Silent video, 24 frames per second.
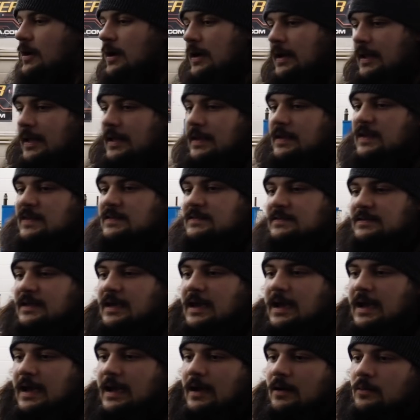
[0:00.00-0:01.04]
on it. He's,
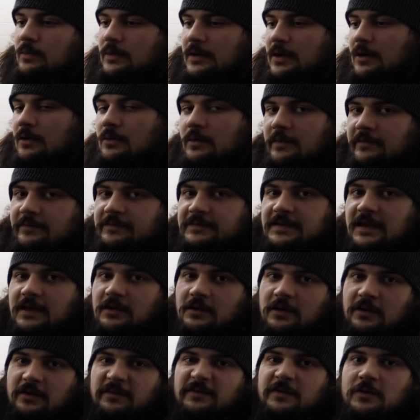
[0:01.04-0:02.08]
we've
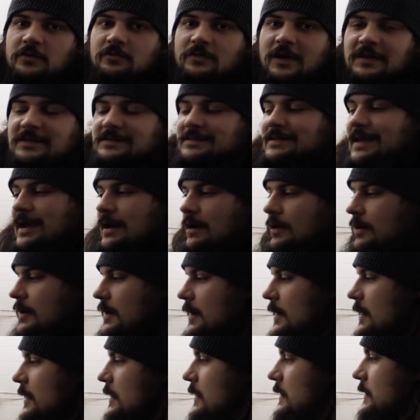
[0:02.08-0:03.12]
taken on a few runs
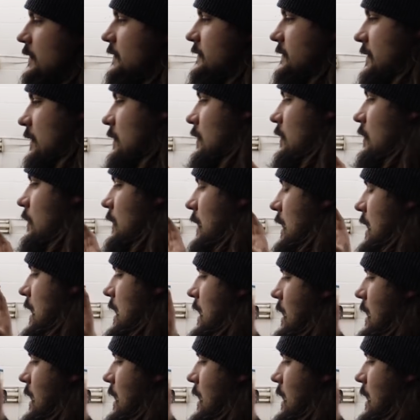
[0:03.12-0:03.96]
now. So